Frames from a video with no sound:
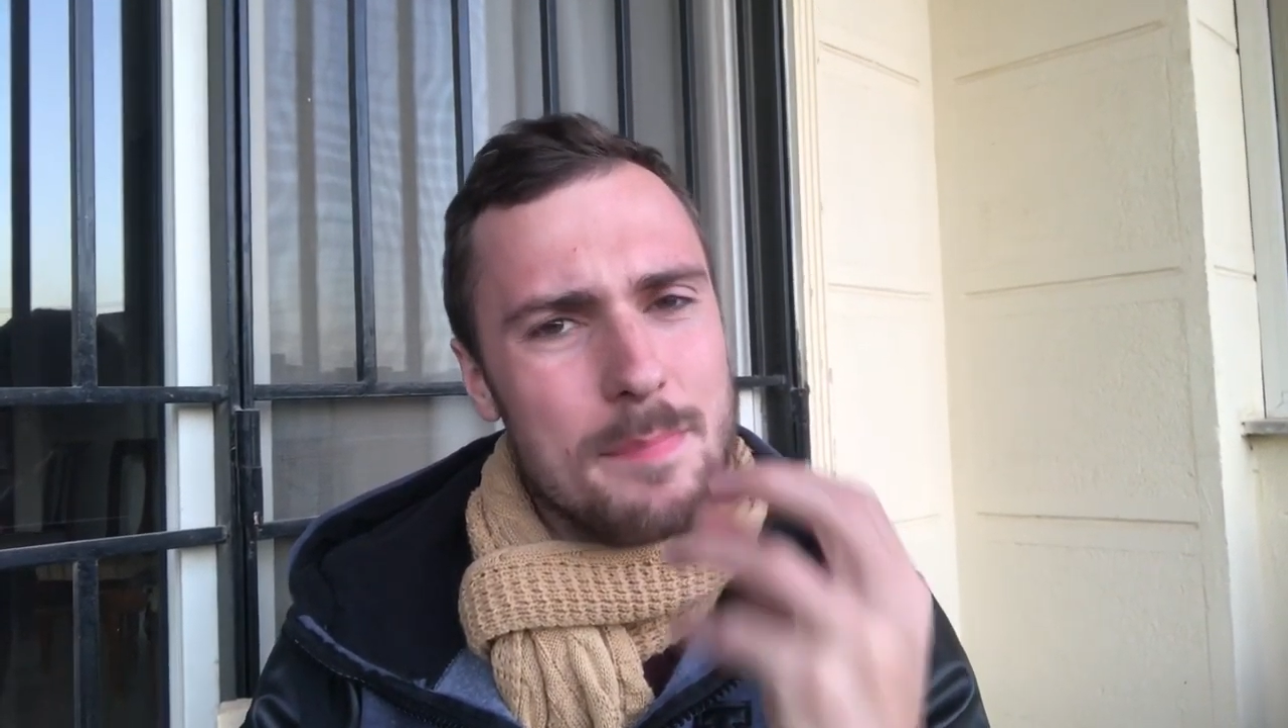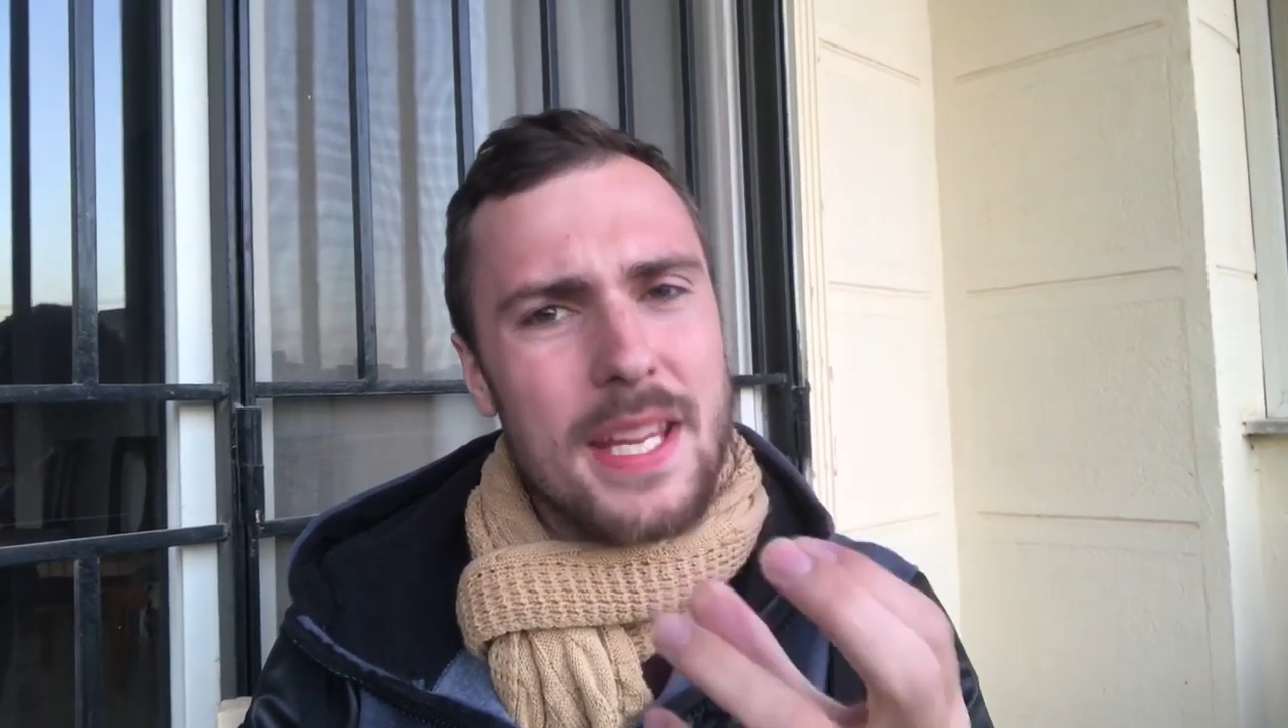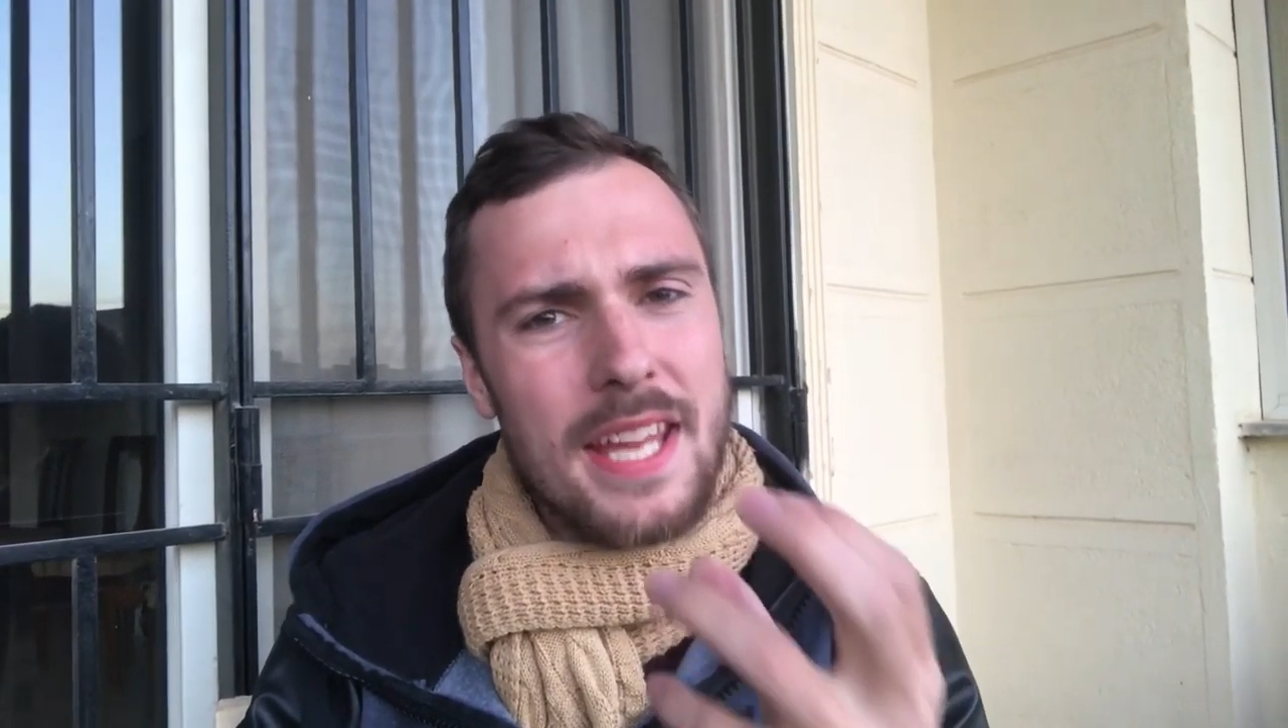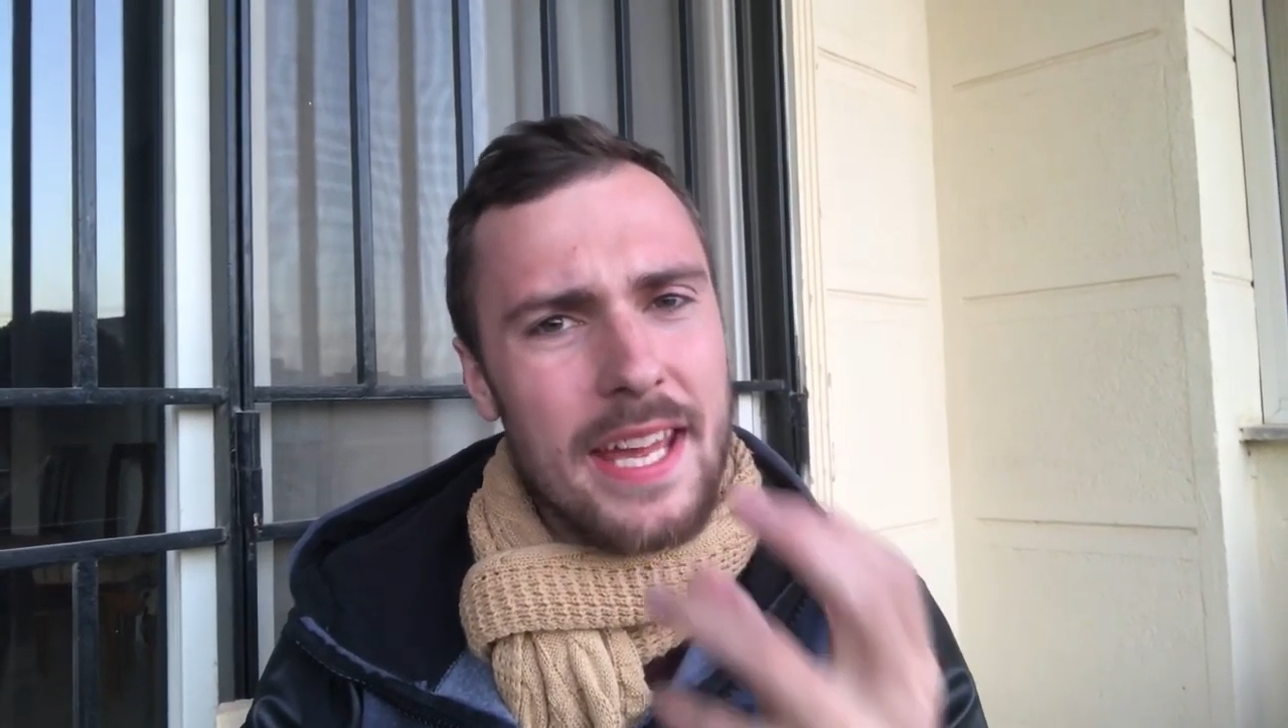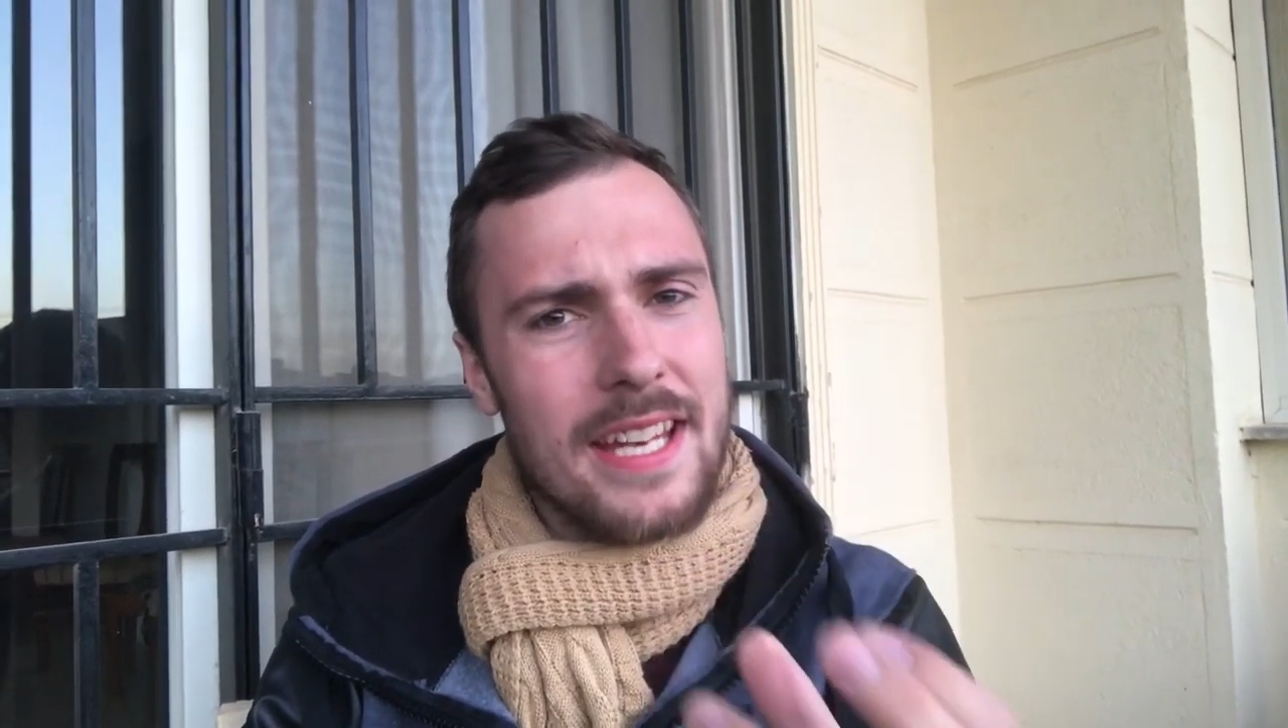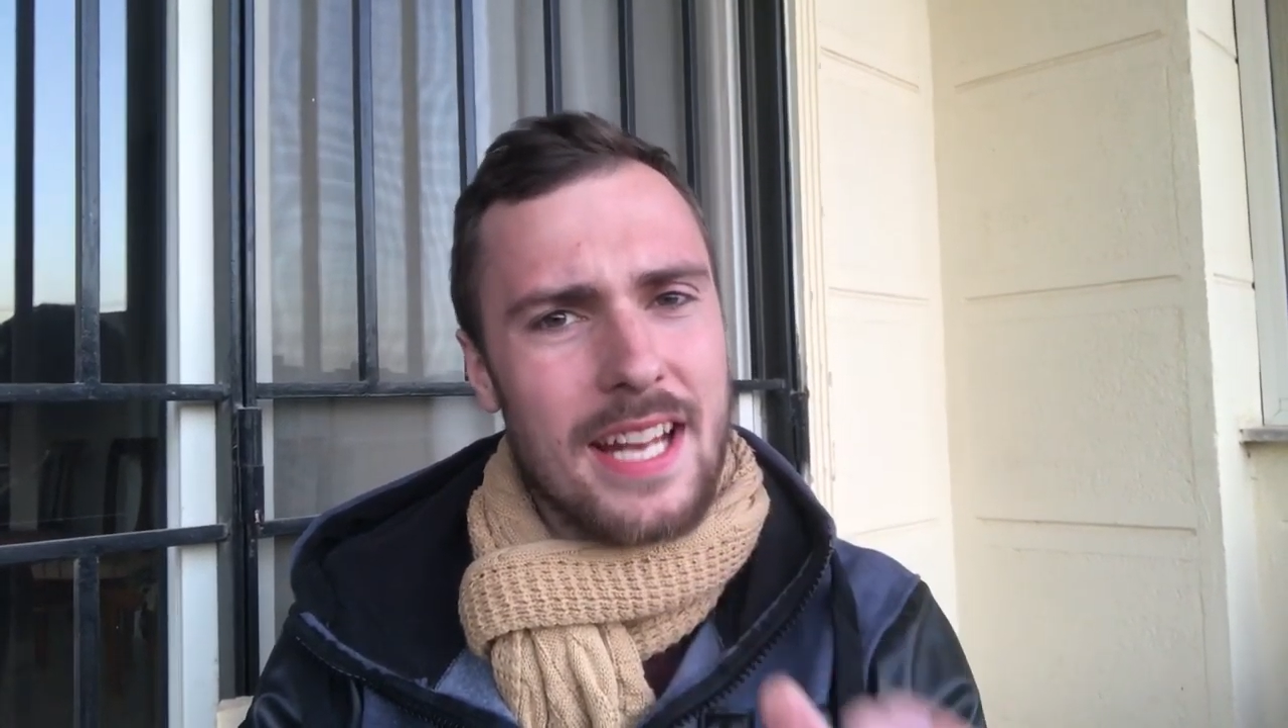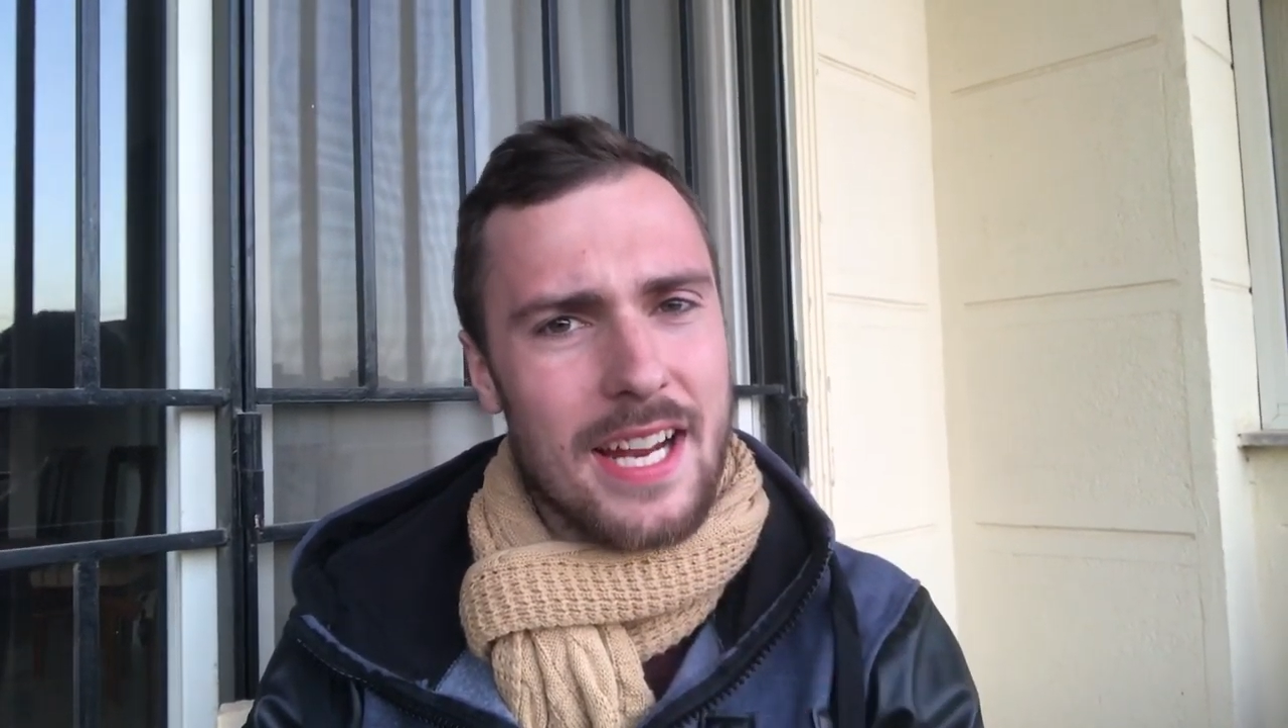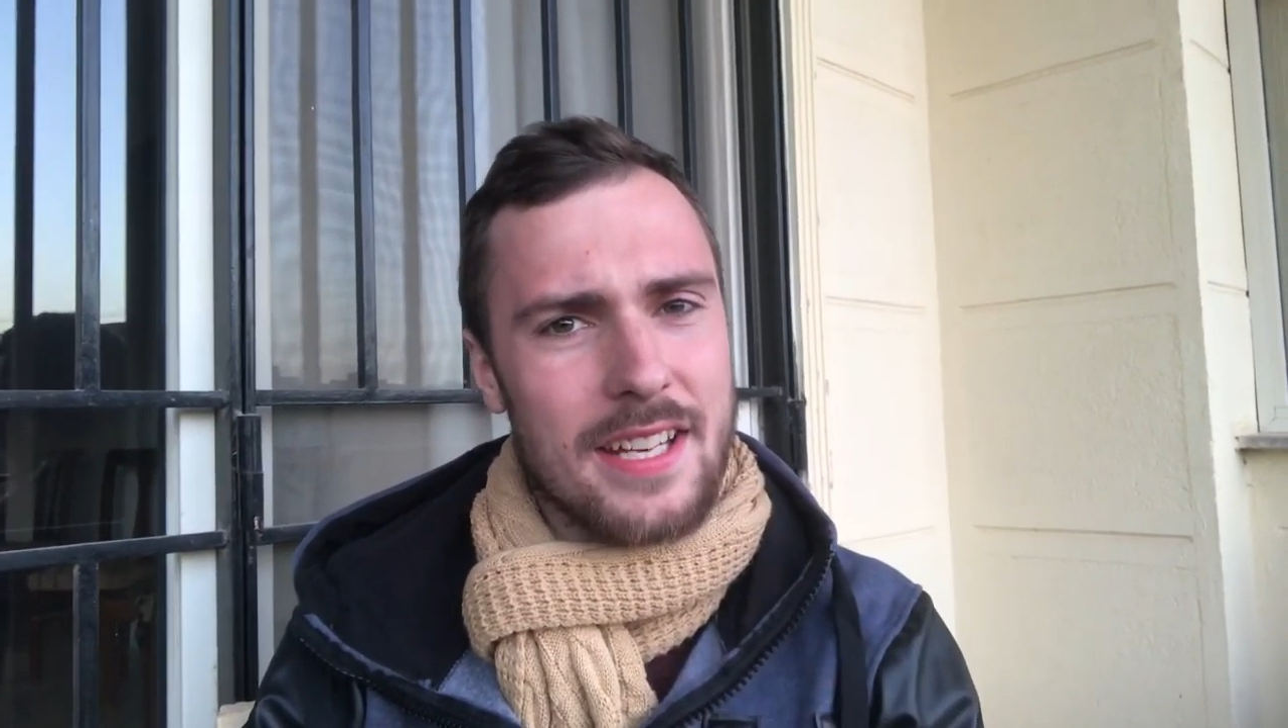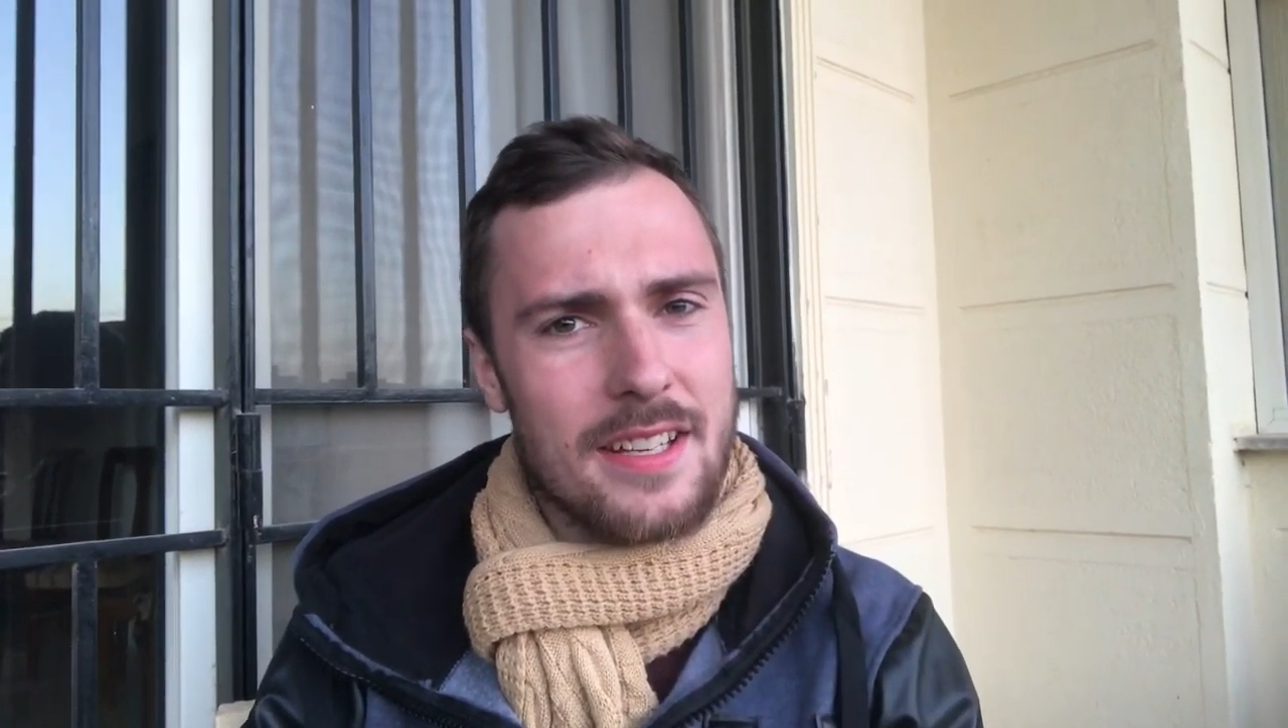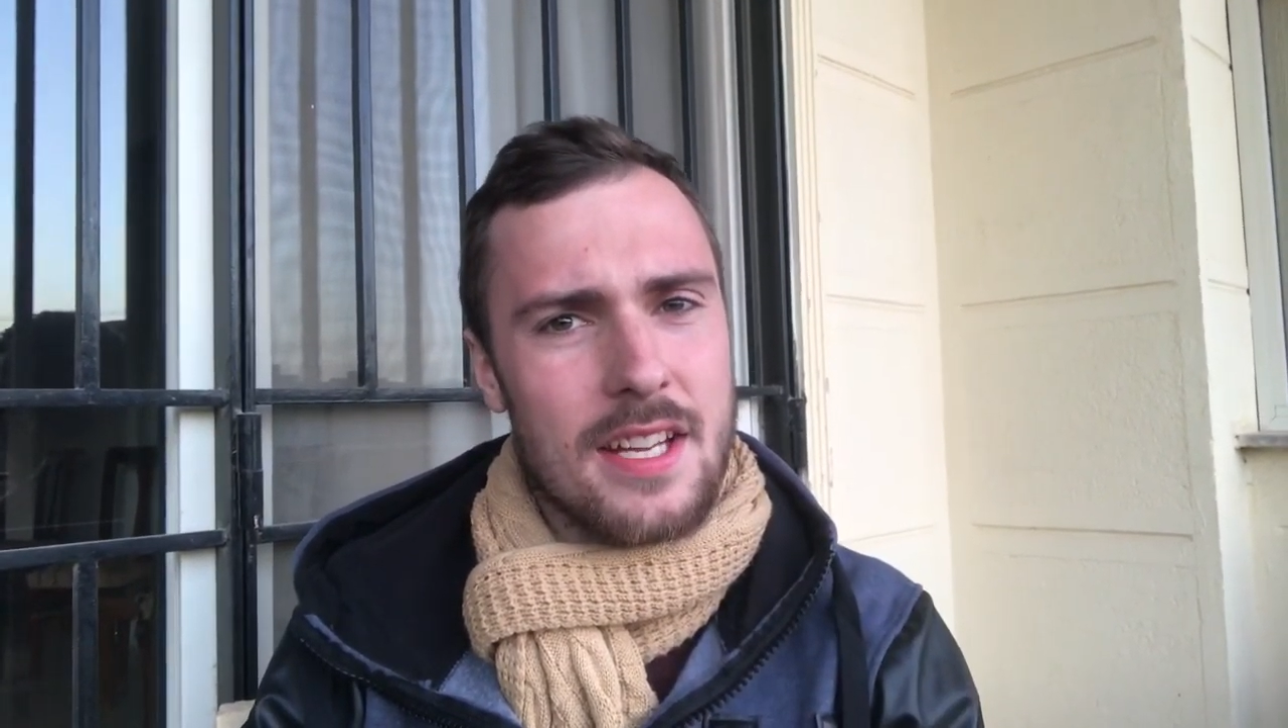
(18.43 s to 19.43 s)
big
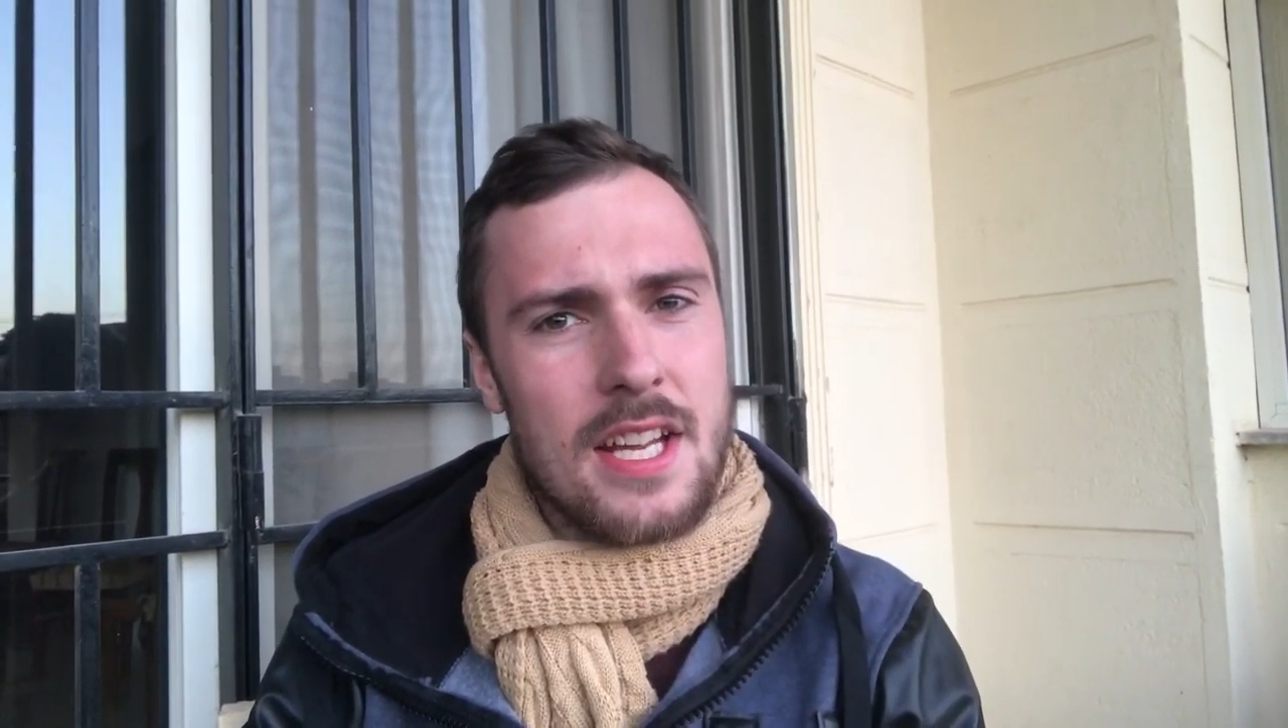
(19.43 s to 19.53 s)
headline.